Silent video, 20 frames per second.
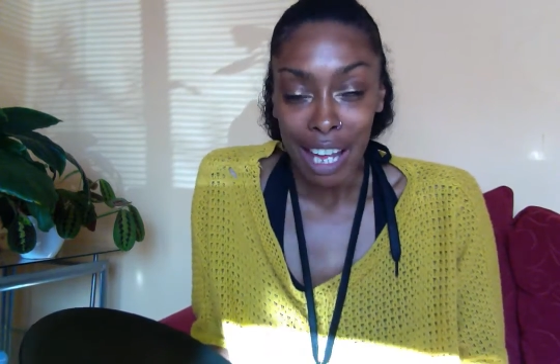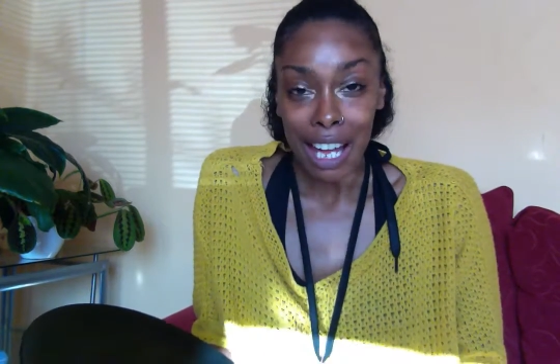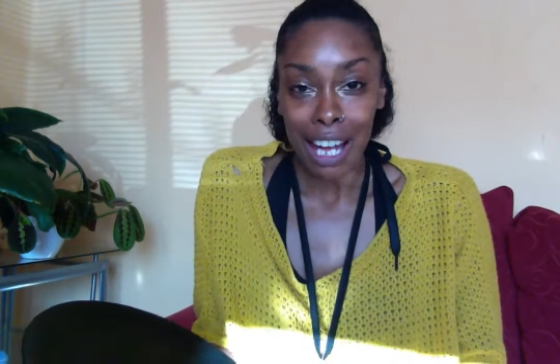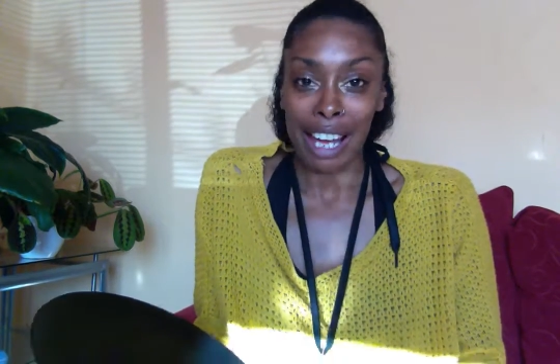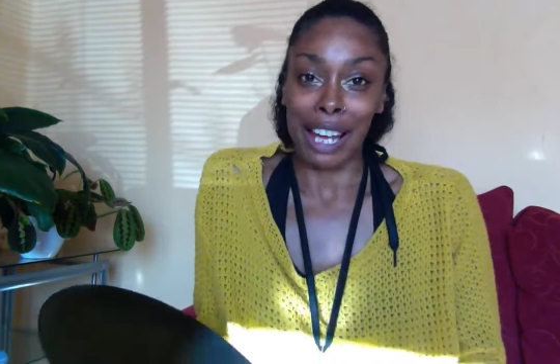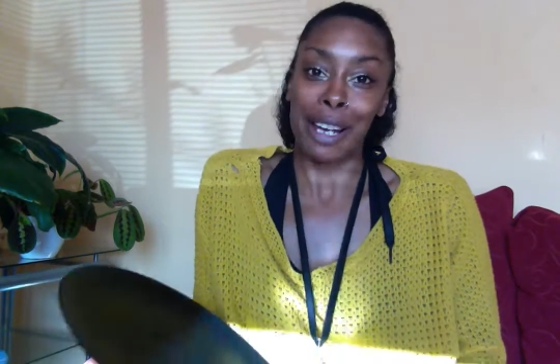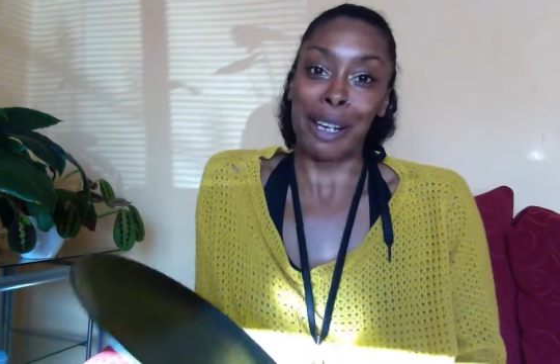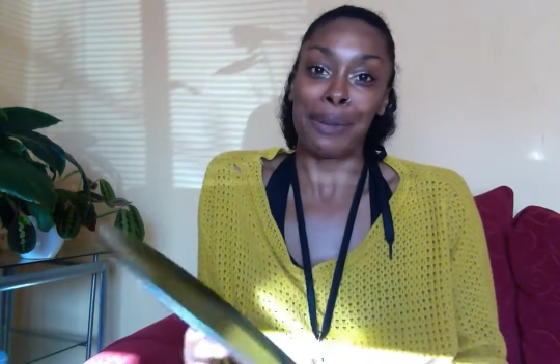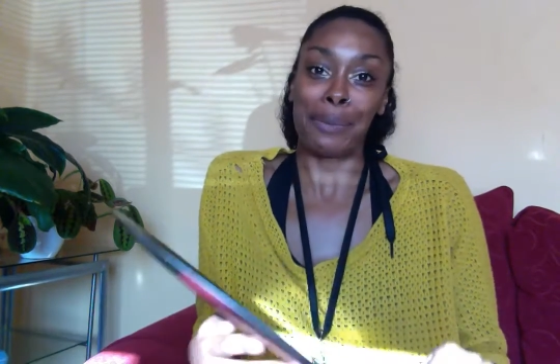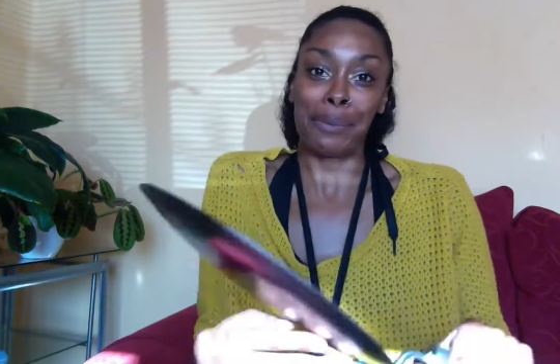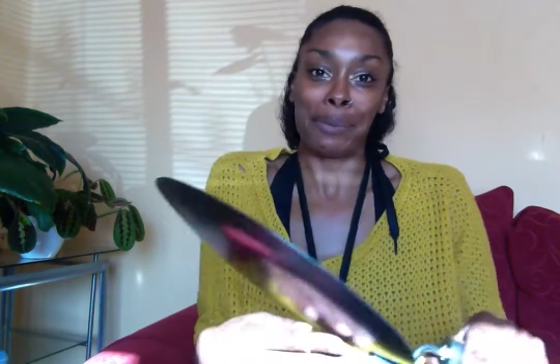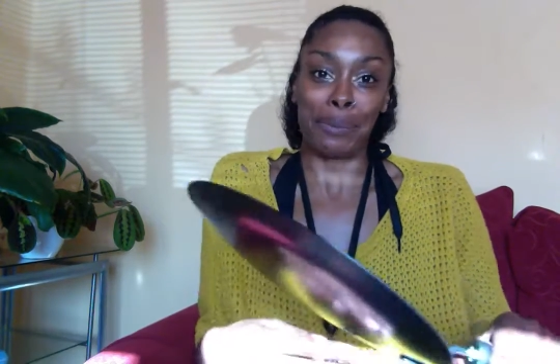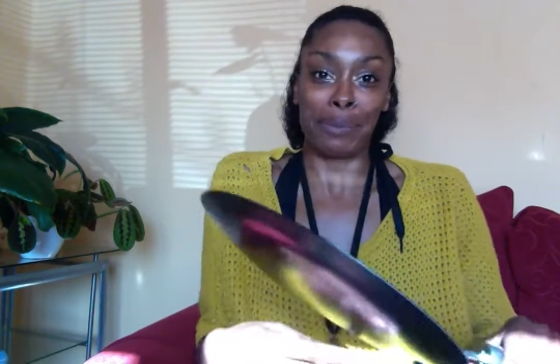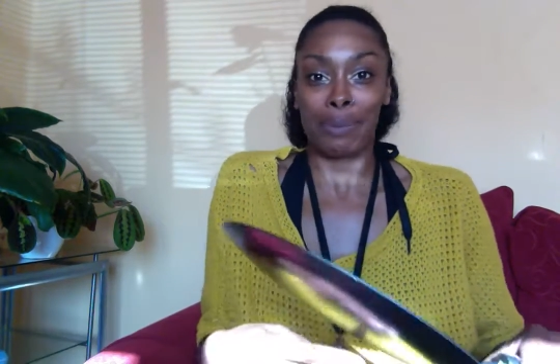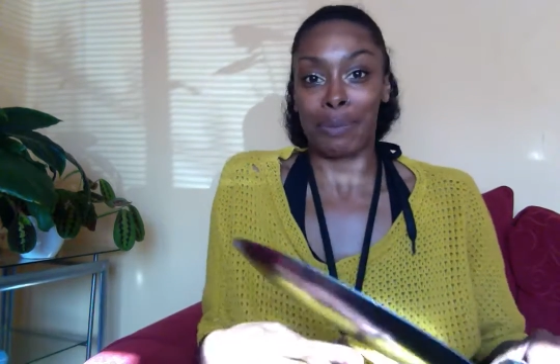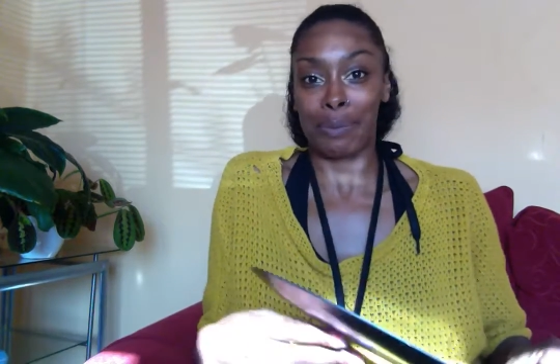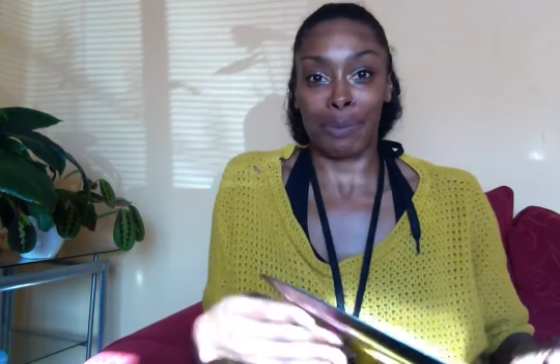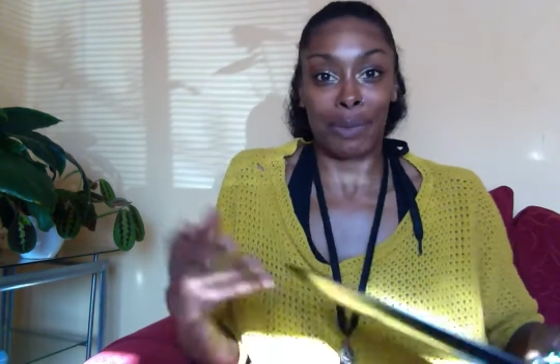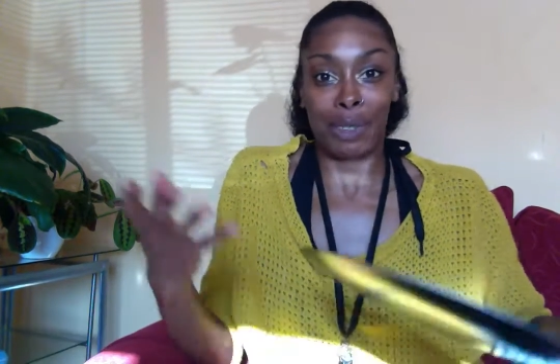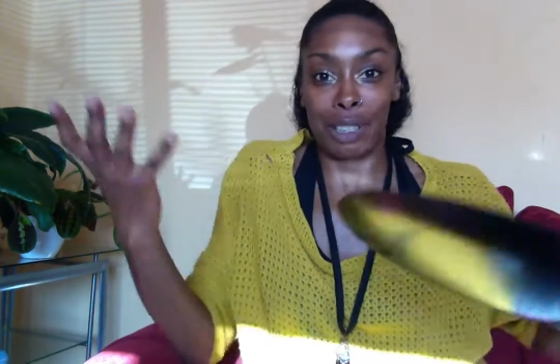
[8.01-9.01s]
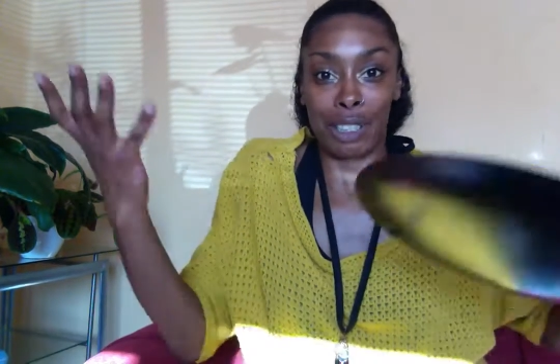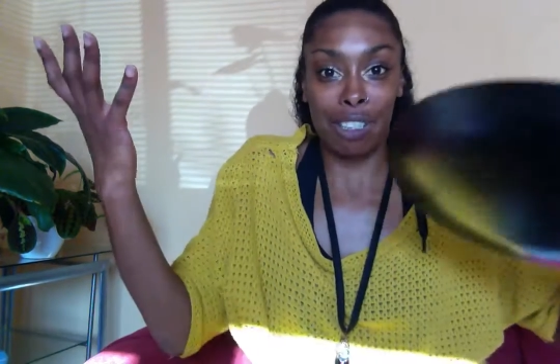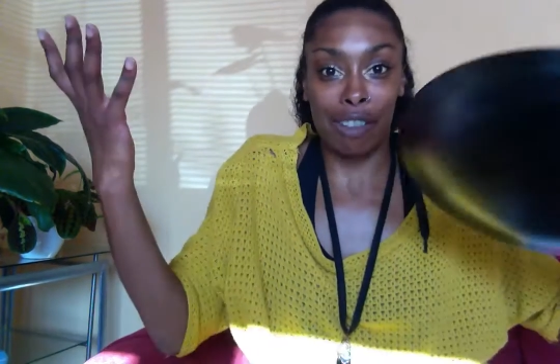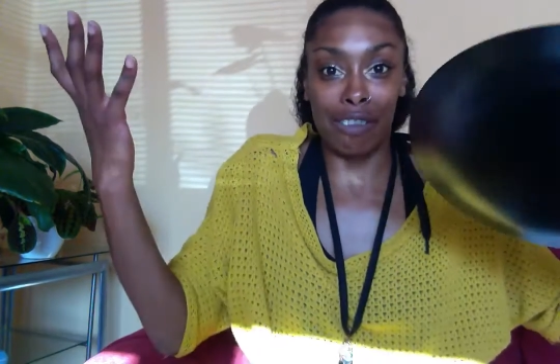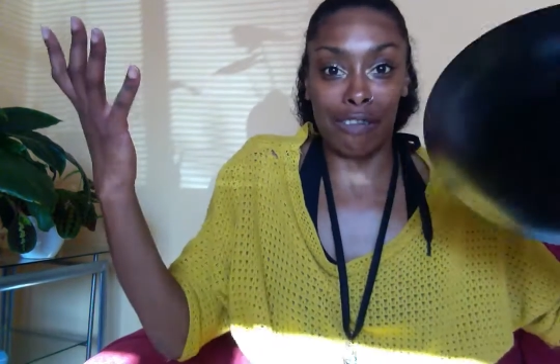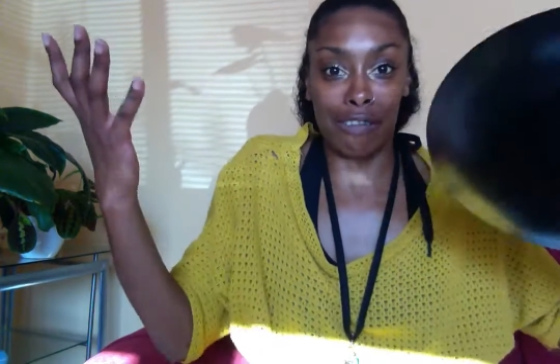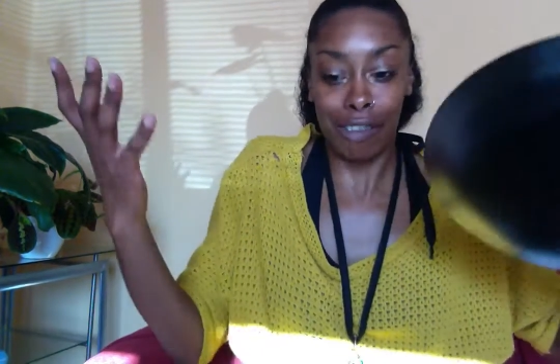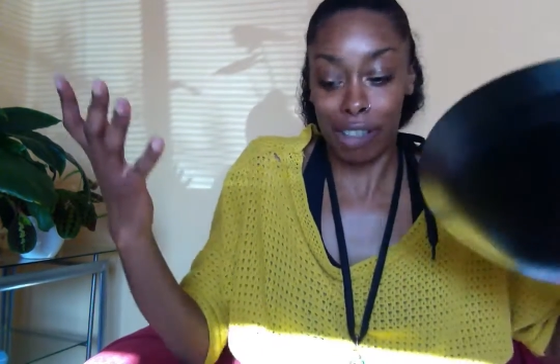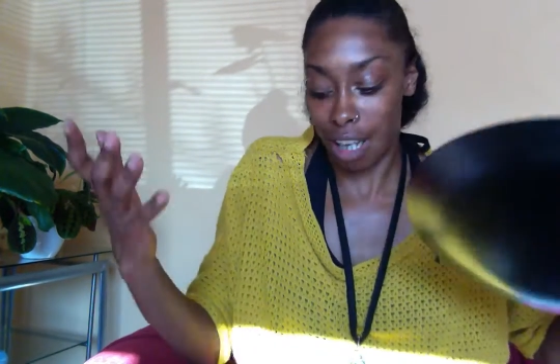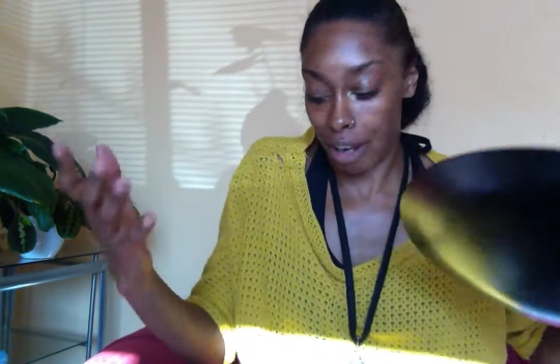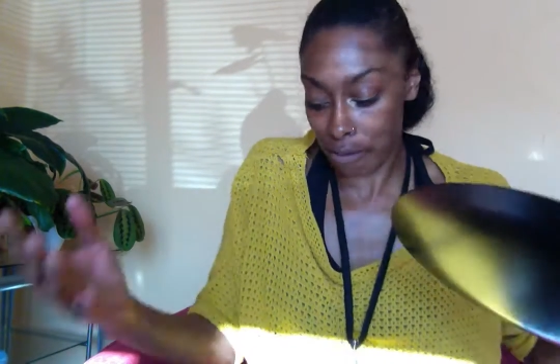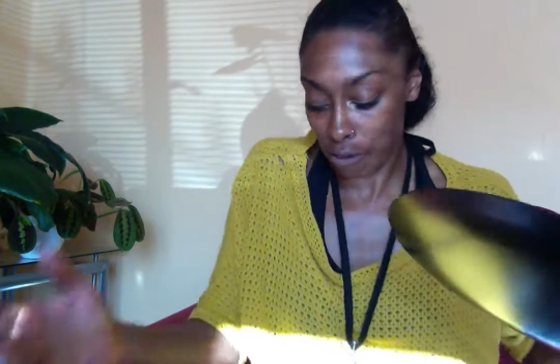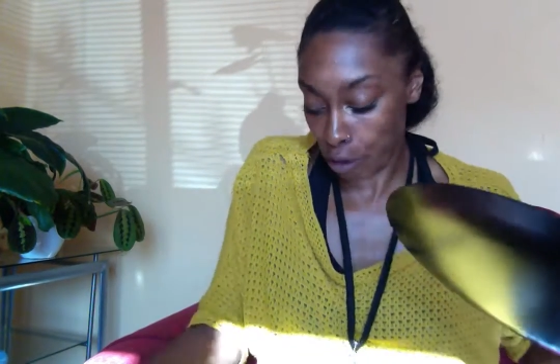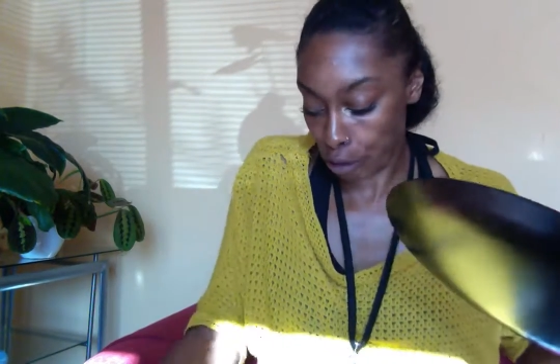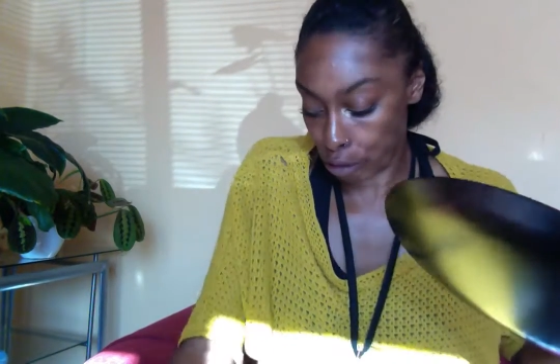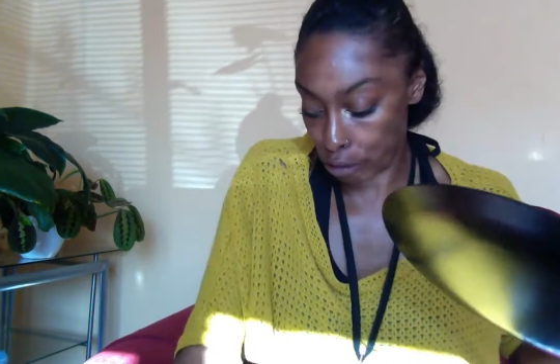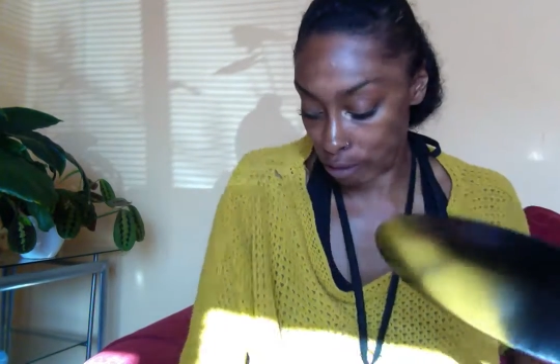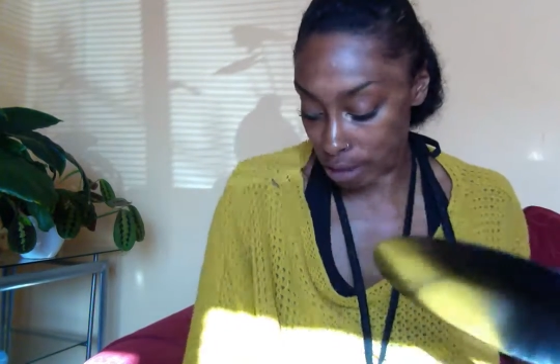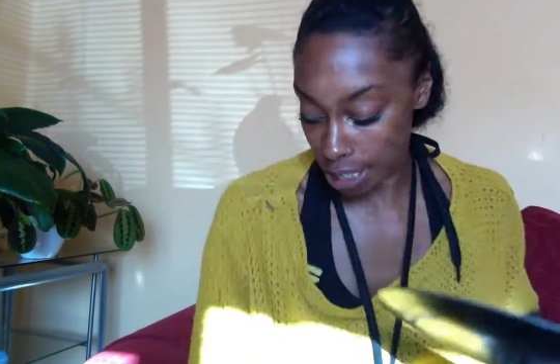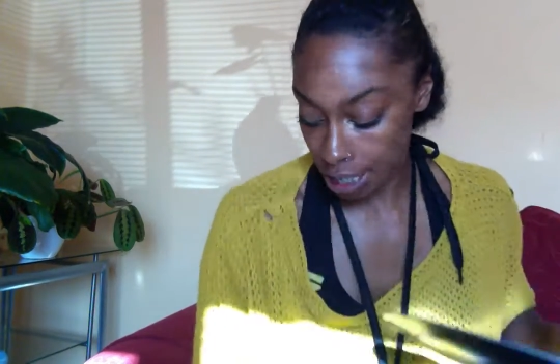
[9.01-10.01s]
I've got
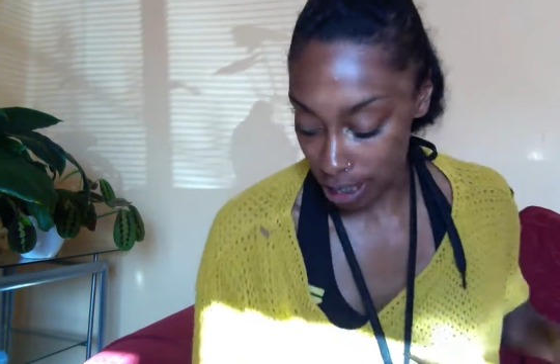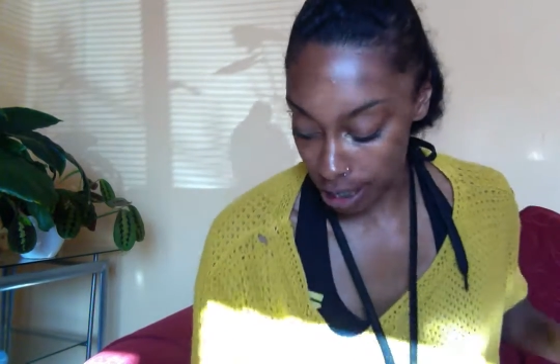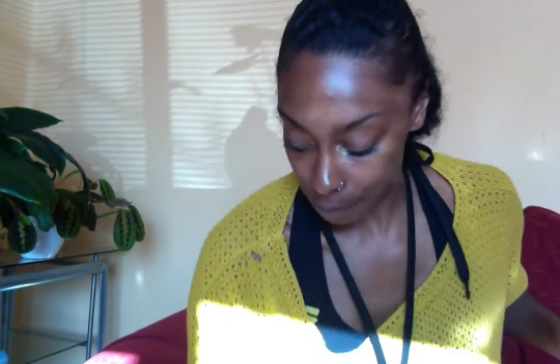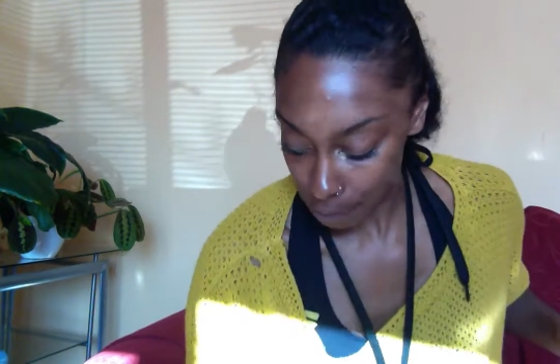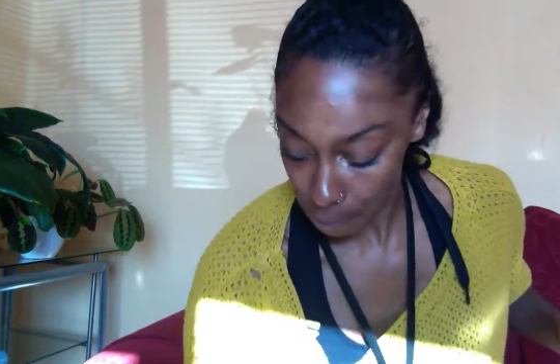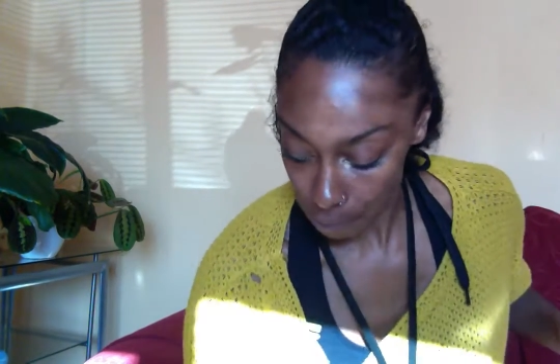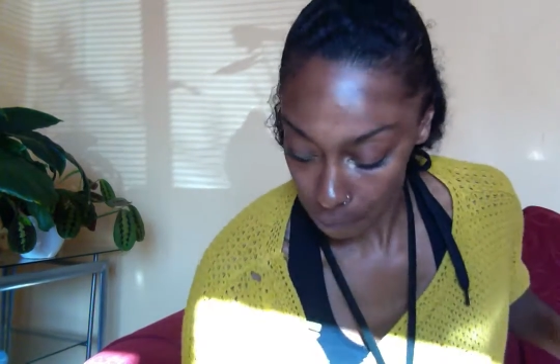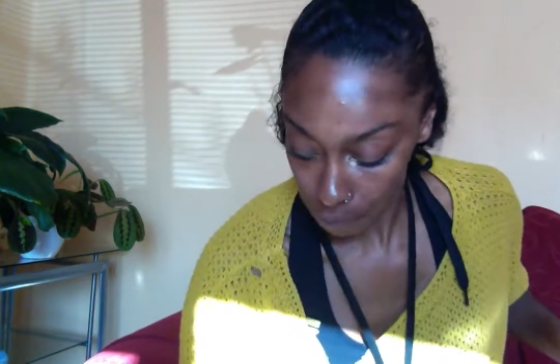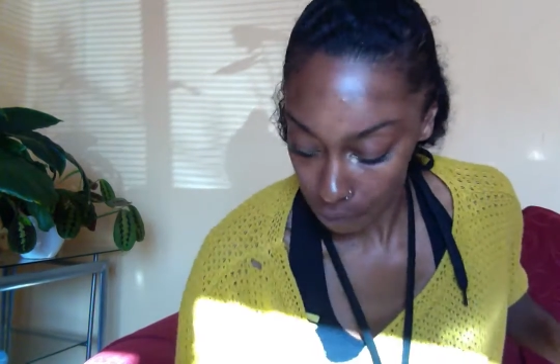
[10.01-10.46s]
3 here.